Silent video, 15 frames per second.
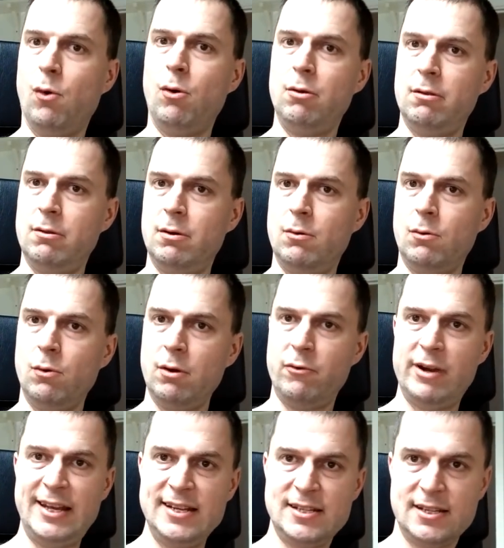
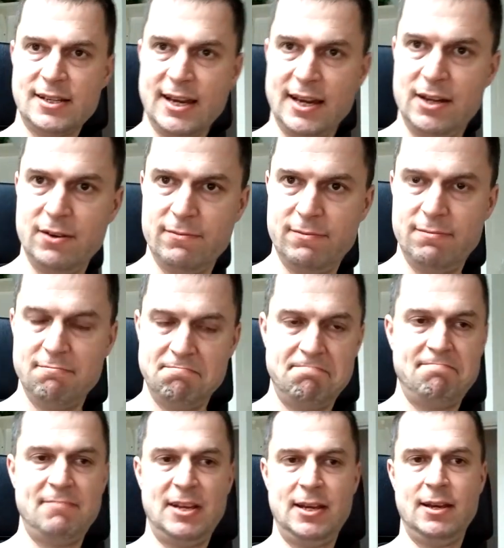all releases kind
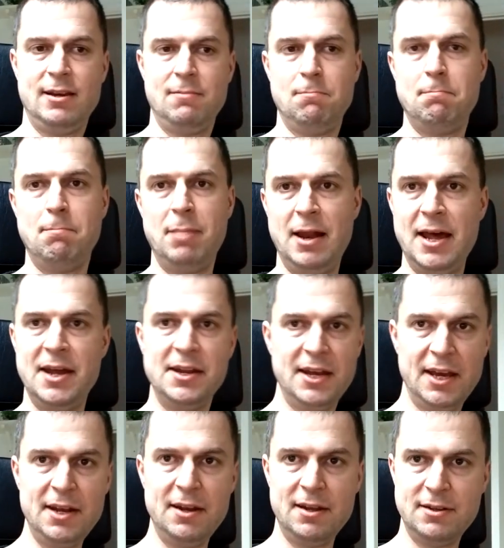of
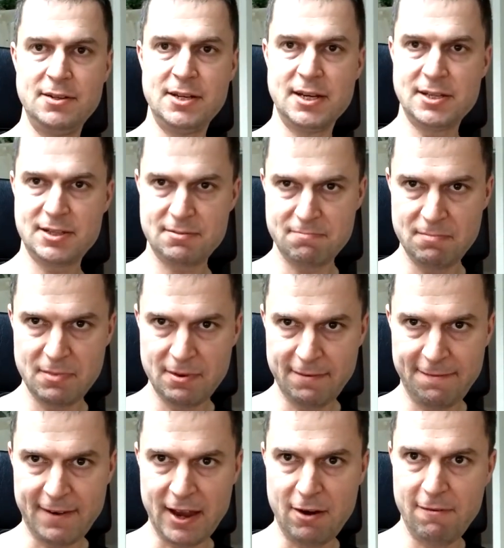blend in and just
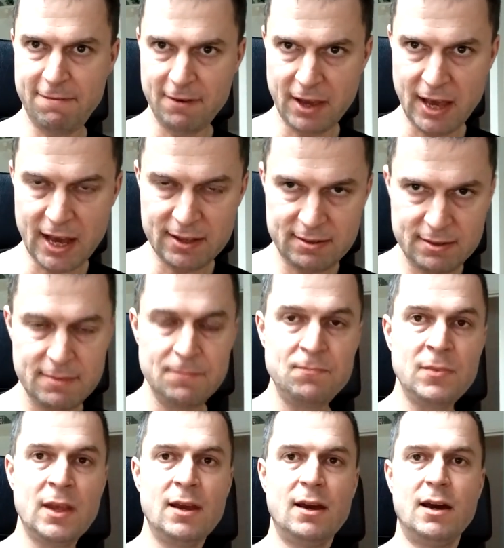fire and forget.
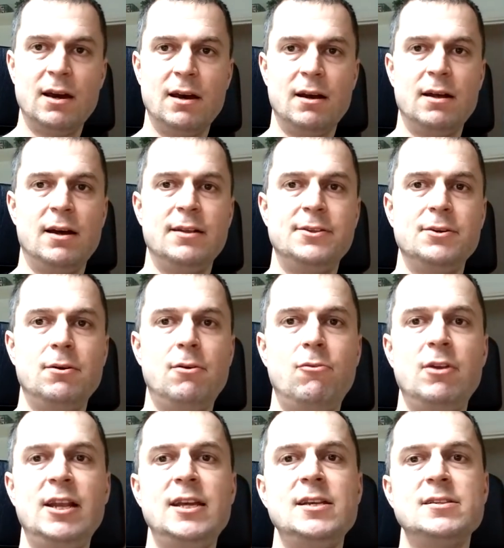I'll
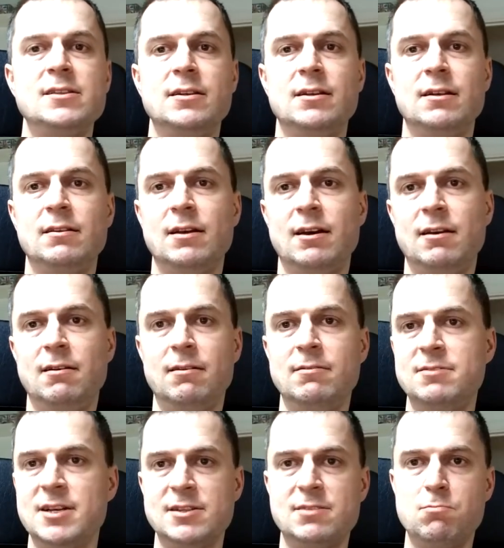do a release and then
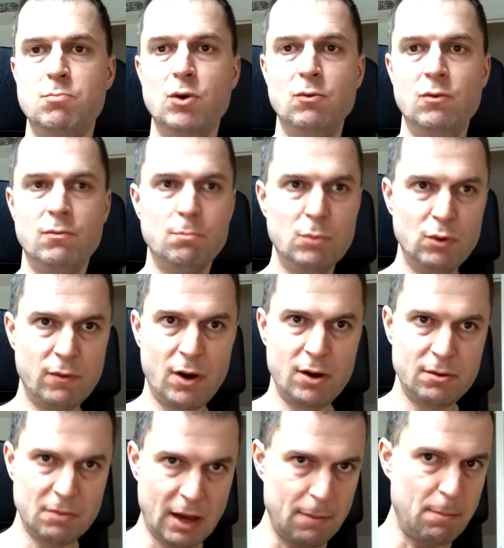I just
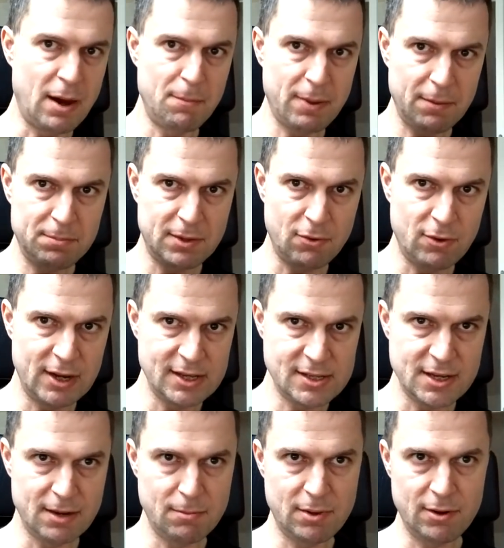move on. I bump up the
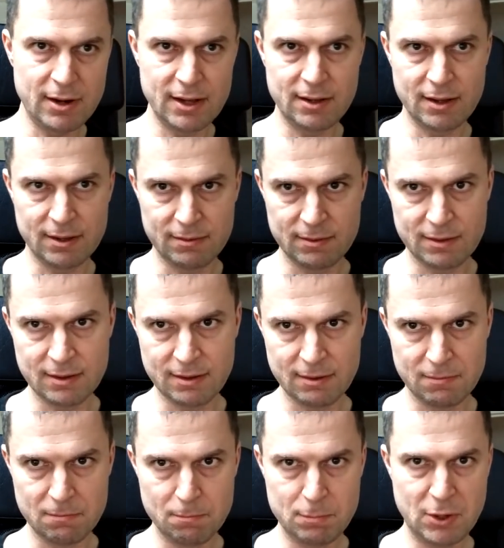release number and
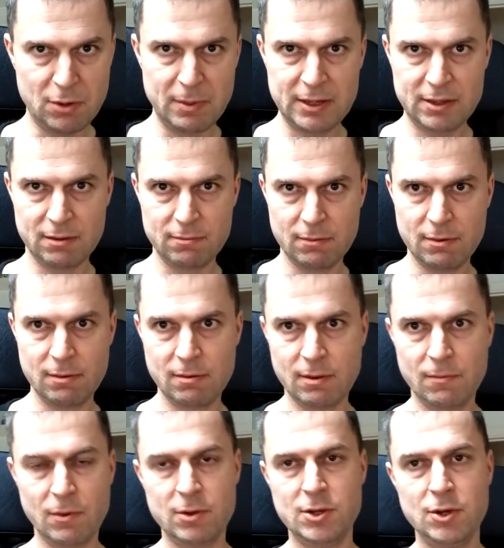commit
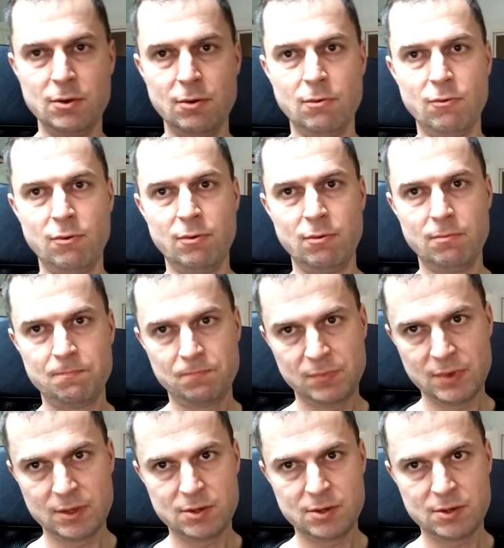a new